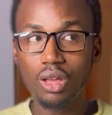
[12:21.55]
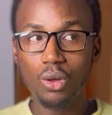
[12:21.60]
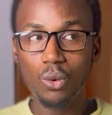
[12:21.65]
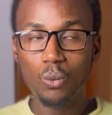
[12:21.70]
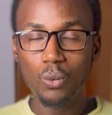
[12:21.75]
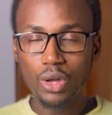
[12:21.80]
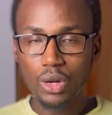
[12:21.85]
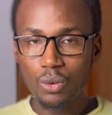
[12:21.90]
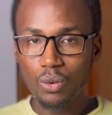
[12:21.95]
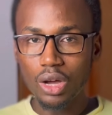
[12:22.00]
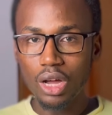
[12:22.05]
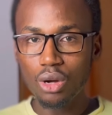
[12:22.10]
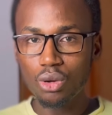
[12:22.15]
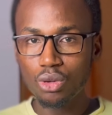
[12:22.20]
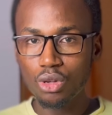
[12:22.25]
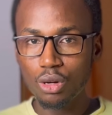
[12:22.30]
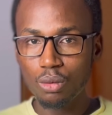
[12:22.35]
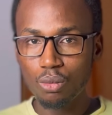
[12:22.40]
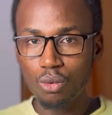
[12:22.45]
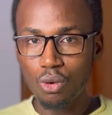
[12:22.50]
When you are
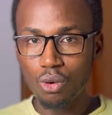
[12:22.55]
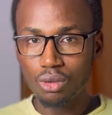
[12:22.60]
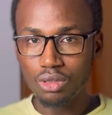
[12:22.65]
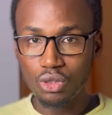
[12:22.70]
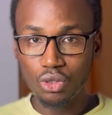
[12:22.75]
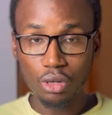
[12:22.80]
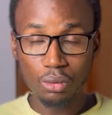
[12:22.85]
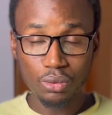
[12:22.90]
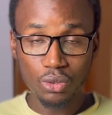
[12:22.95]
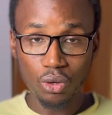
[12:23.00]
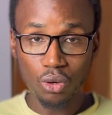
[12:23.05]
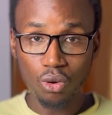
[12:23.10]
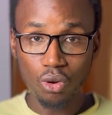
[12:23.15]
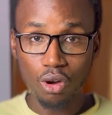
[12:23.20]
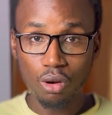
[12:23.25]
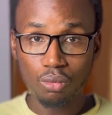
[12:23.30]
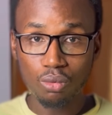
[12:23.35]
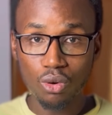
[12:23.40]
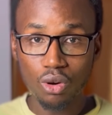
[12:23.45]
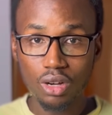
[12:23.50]
looking for jobs on
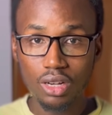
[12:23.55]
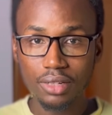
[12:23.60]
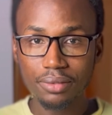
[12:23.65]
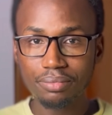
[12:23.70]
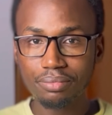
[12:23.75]
Upwork,